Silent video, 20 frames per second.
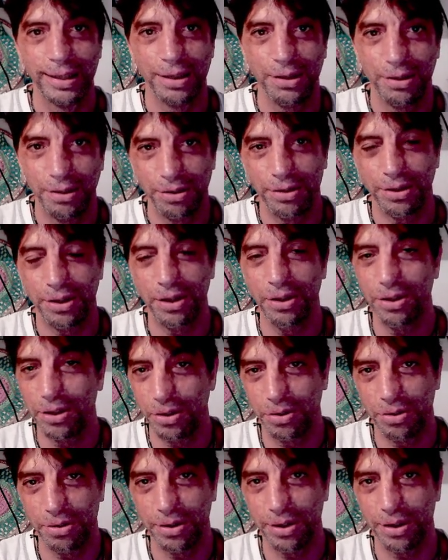You think
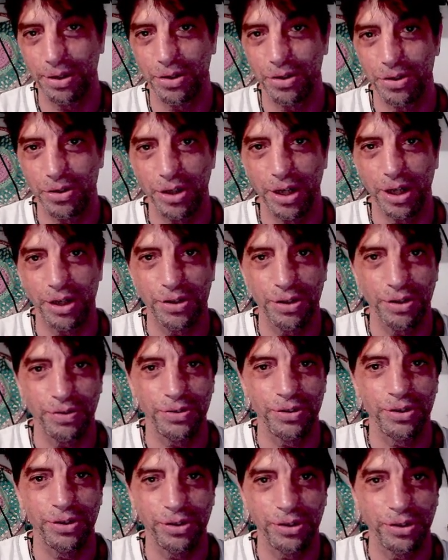that you are in charge of
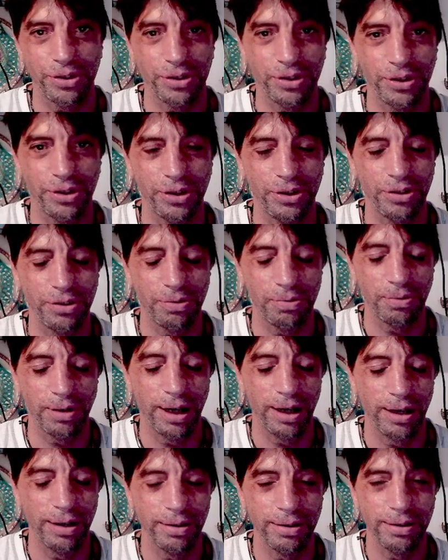certain things.
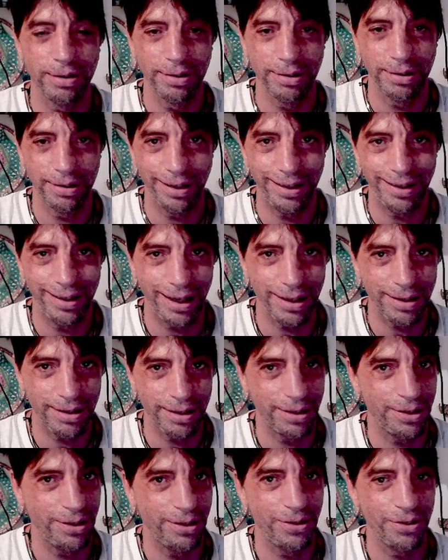Well, the
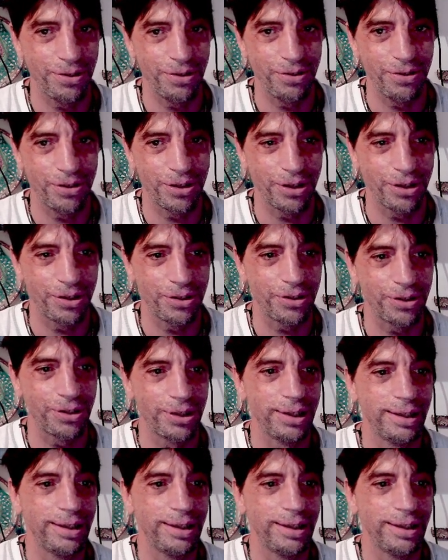destiny is in charge.